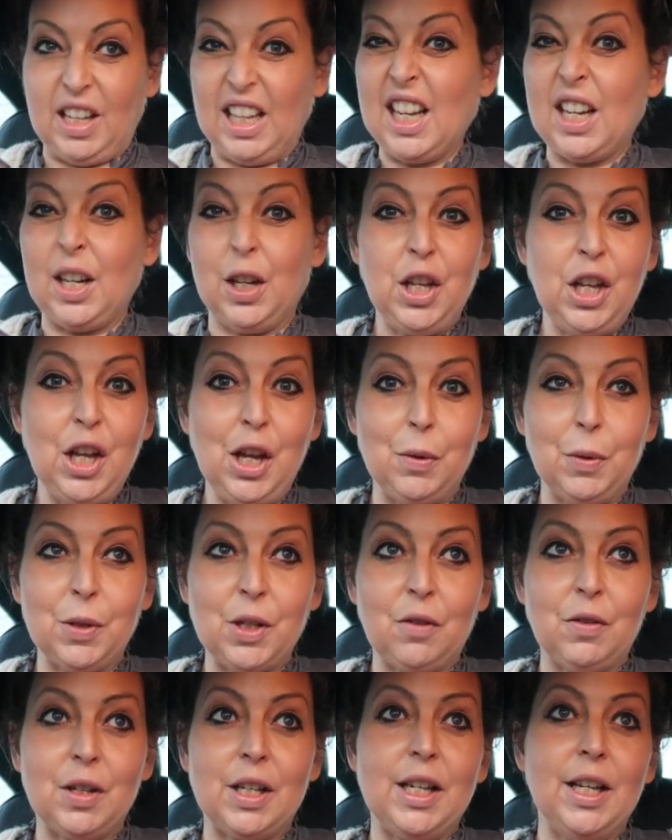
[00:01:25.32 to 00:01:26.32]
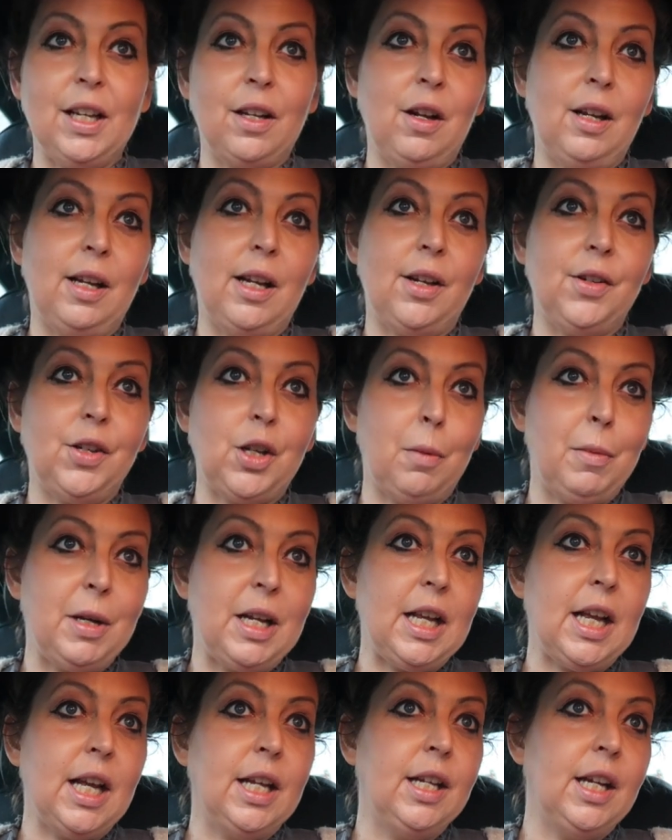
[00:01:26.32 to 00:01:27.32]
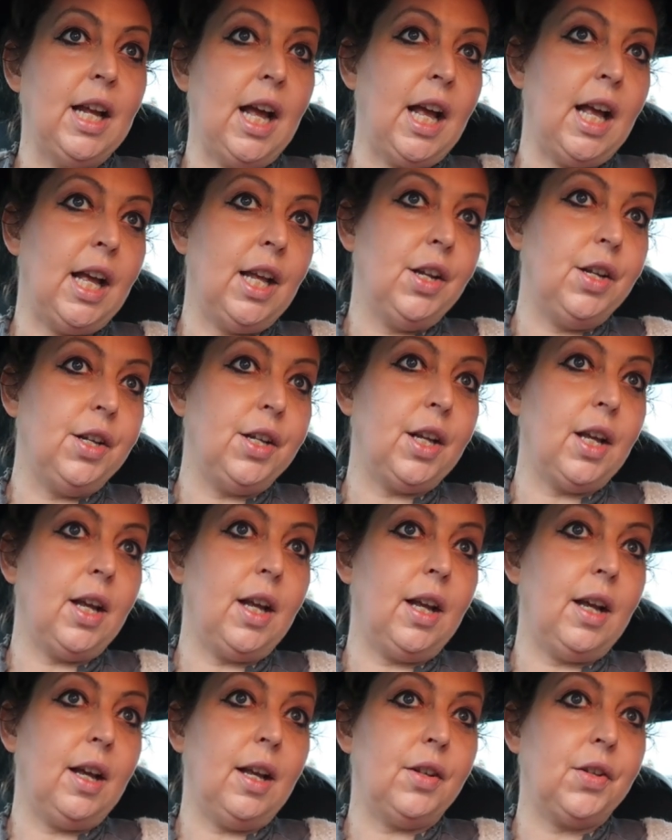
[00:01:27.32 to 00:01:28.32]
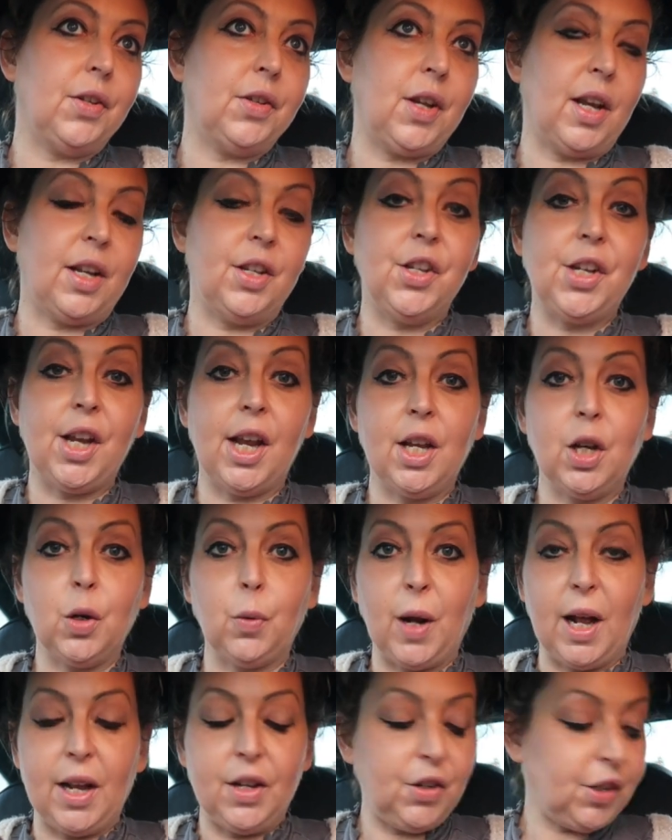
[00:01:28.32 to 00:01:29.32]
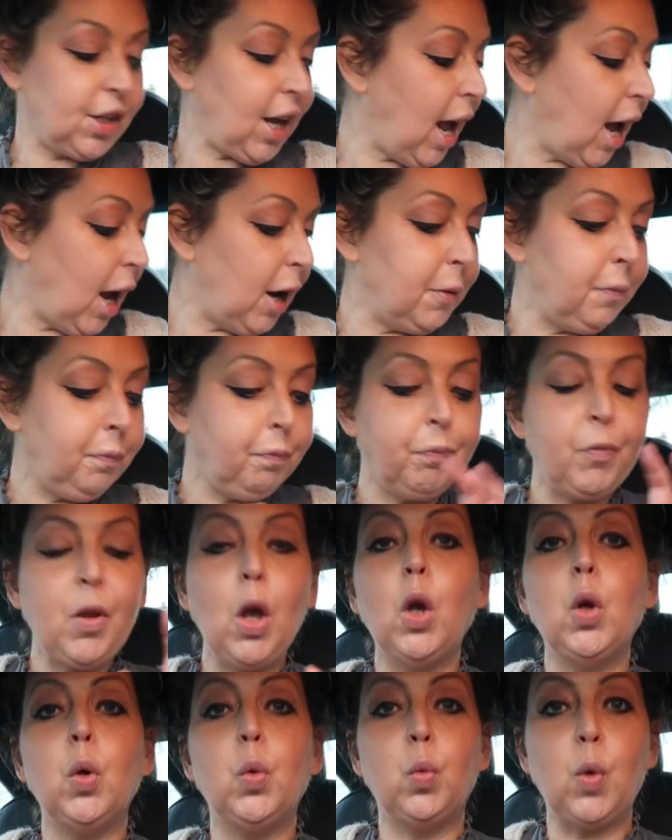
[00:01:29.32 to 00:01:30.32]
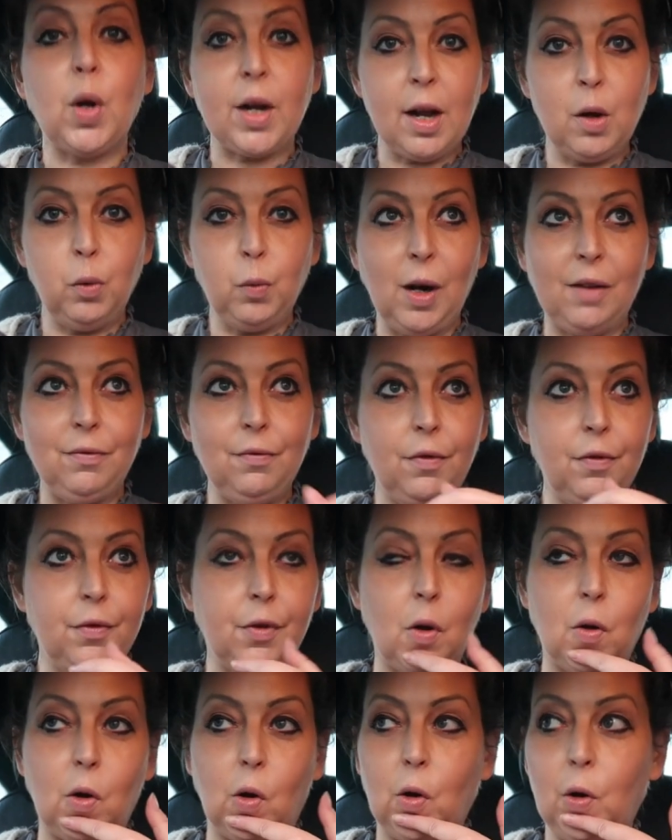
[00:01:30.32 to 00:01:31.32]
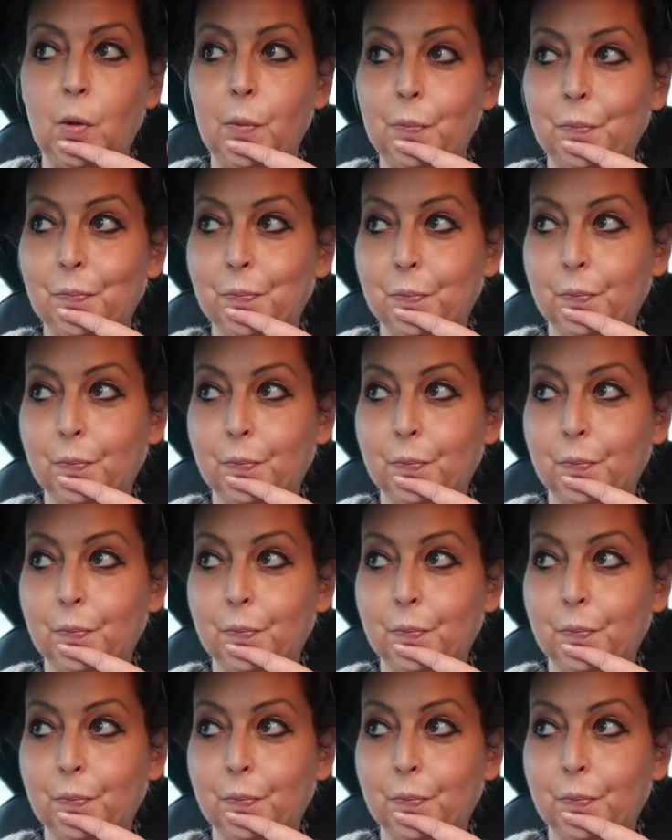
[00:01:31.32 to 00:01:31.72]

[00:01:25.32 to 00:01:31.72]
get a queue because obviously you can only let so many in, and so it's takeaway. So what I went for,